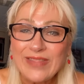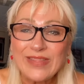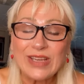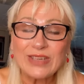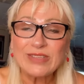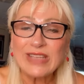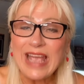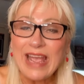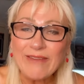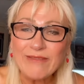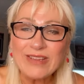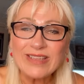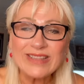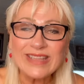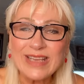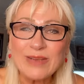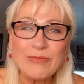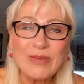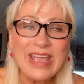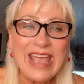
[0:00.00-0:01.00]
There's
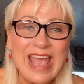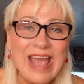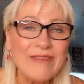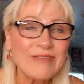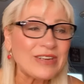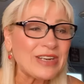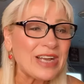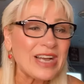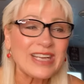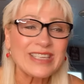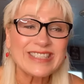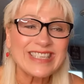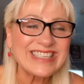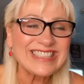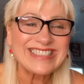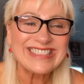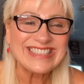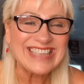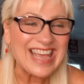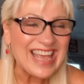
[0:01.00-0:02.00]
everything we have in us
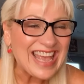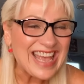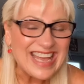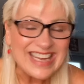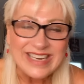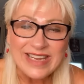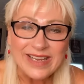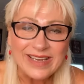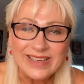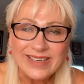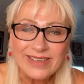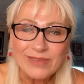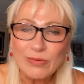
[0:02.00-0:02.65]
is dead.